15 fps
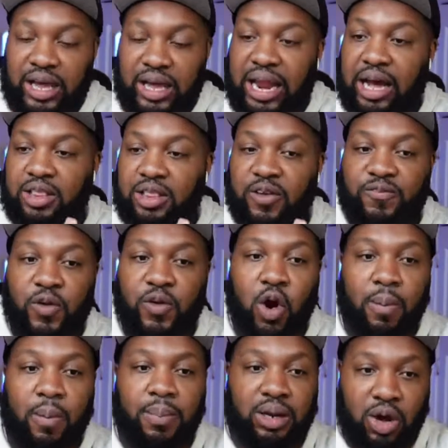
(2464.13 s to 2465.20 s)
out the
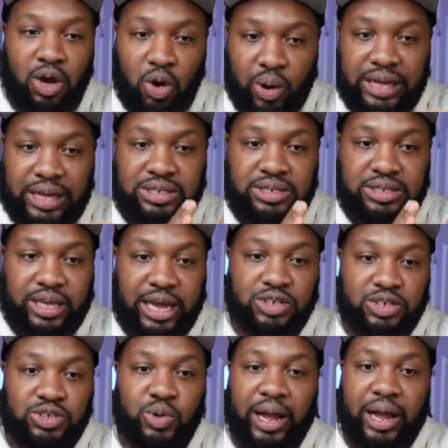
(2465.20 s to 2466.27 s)
form below and
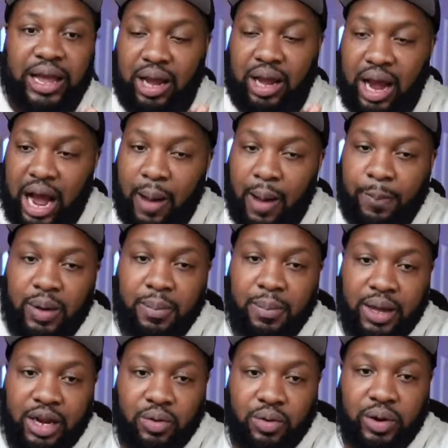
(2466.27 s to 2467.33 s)
schedule a
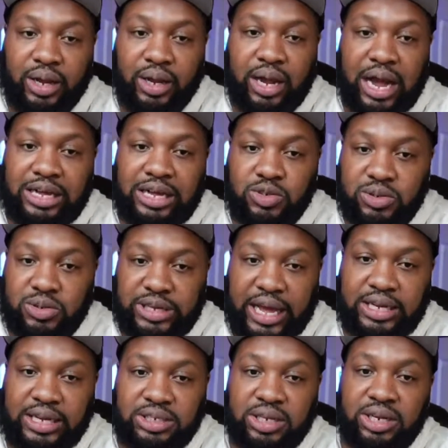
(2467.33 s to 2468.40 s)
complimentary
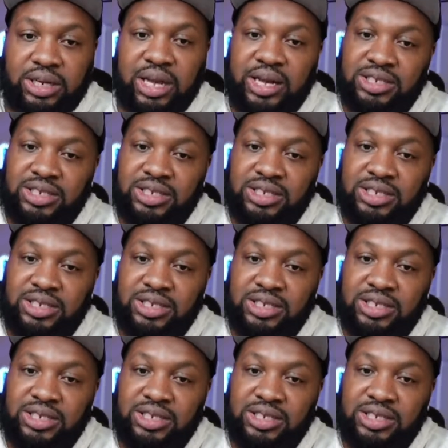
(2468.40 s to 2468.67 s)
consultation